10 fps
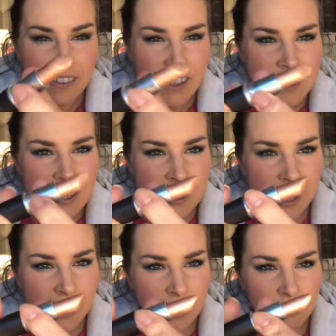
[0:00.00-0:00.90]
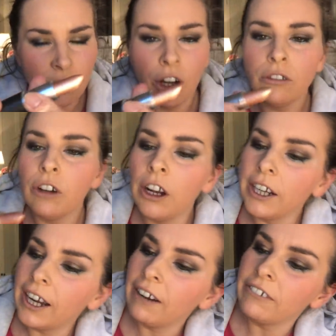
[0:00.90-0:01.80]
This is like your
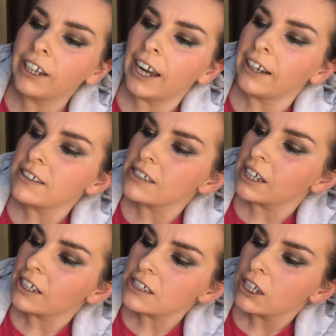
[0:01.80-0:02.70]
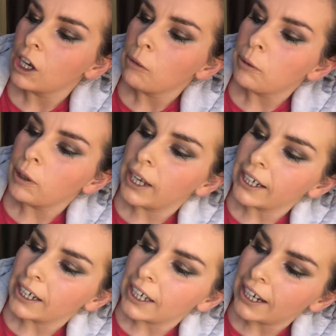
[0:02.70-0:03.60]
erotic agar again, isn't it? But
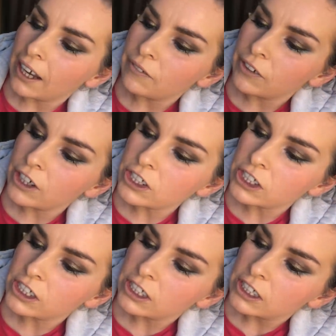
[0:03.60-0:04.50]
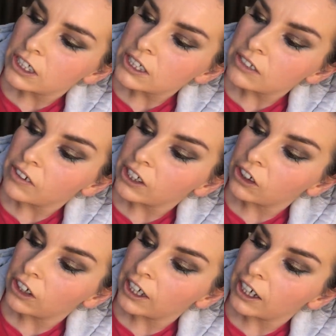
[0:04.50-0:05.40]
like a lighter version. Is there
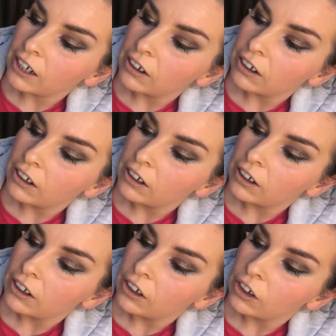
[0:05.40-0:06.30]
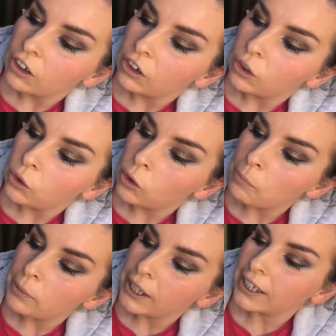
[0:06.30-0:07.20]
anything on it?
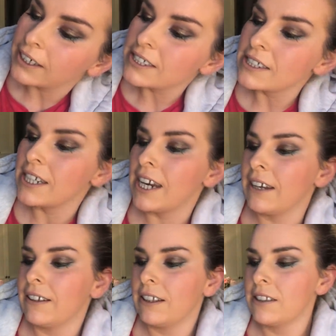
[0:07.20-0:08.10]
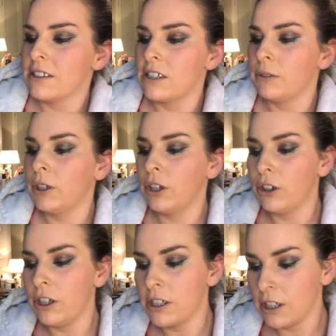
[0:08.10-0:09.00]
Nope, it can stay. It's doing
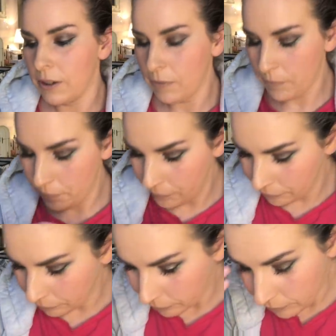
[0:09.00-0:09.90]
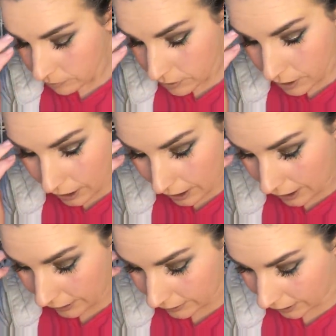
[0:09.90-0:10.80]
good. I
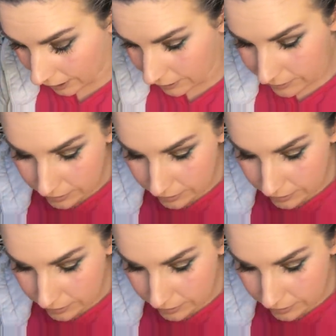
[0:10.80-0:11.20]
like that.